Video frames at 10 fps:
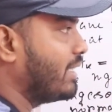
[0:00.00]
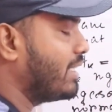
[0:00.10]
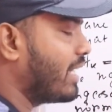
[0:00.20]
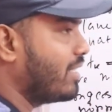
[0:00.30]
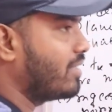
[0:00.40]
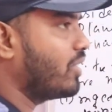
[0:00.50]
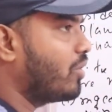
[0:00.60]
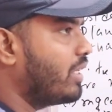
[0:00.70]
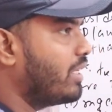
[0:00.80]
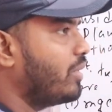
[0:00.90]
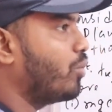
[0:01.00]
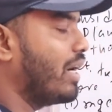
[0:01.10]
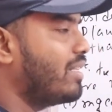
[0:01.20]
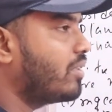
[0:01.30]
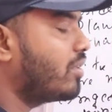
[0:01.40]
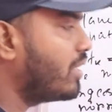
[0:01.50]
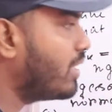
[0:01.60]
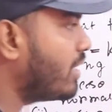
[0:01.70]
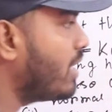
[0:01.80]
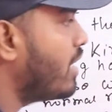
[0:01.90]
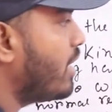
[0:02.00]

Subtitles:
theta is 0 degree. Why 0 degree?